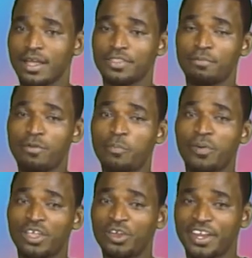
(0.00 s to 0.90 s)
the more
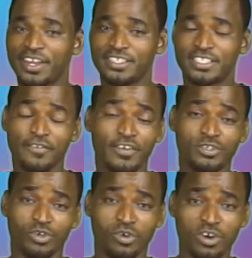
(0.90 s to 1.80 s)
priority is given to
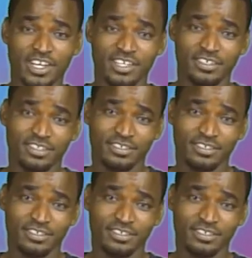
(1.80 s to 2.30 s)
your content.